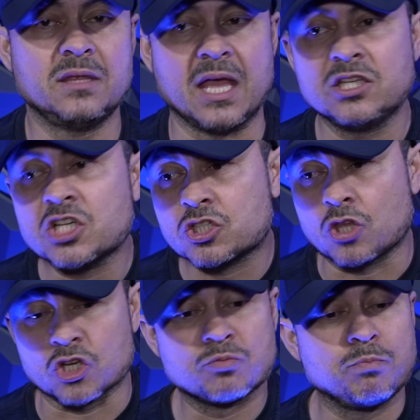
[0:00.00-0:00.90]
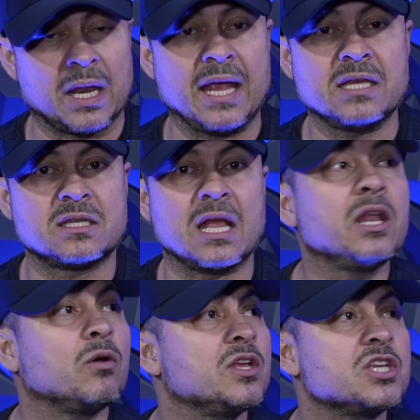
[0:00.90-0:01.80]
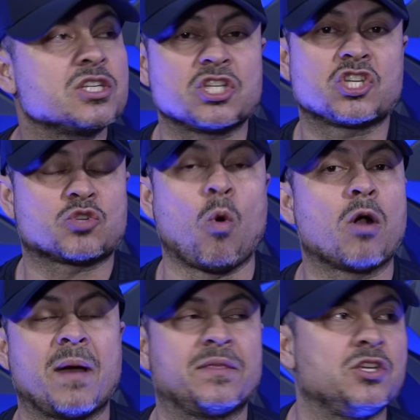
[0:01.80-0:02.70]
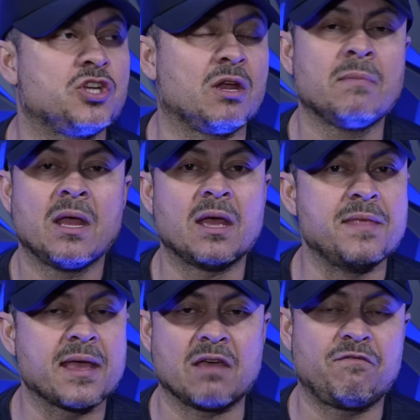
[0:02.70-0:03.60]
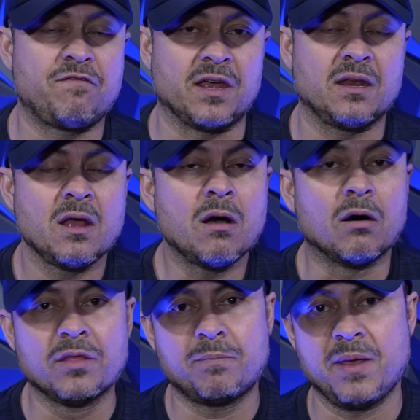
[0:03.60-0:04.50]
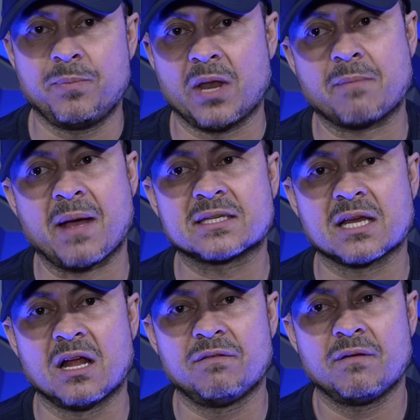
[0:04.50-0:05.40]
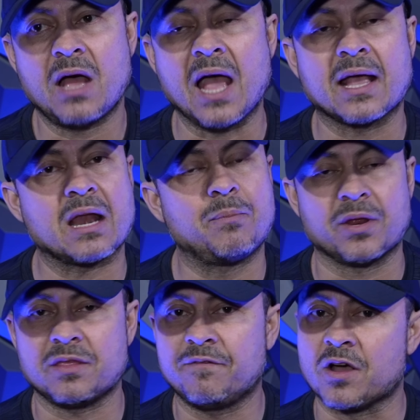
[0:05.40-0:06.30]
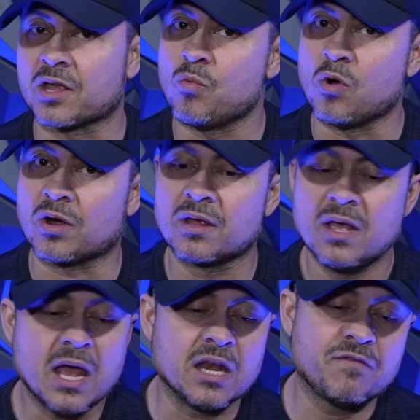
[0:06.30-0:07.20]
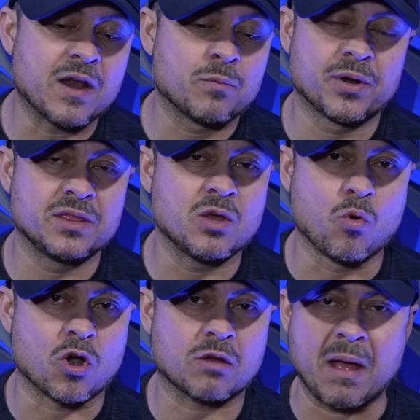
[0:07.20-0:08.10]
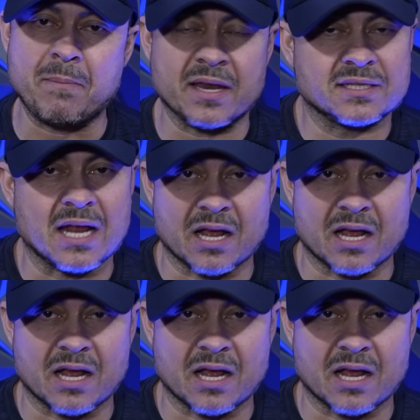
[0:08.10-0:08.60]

They just touch plates. They literally just walk by the gym and they get fit. Other people like myself, I got to put in the fucking work. And if I don't put in the work, my body's